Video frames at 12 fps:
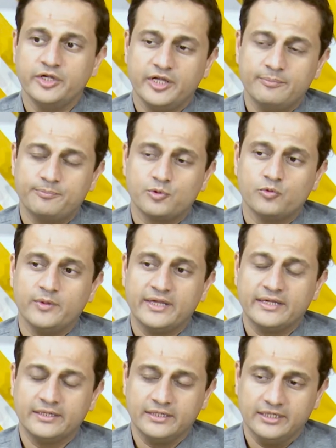
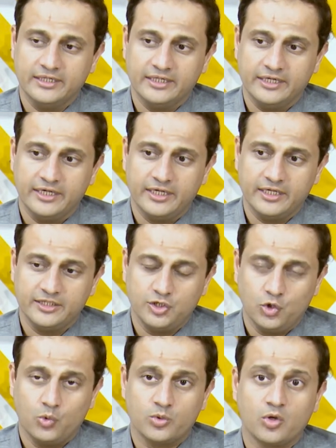improving the
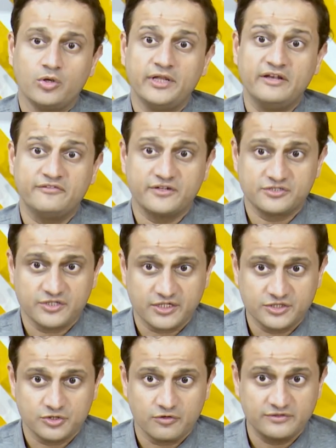overall
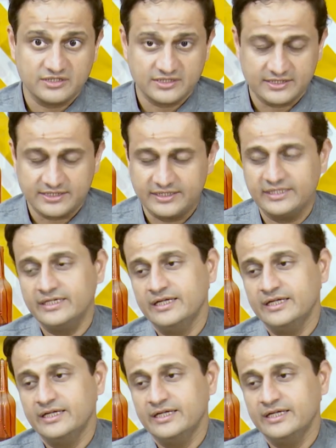infrastructure of the city.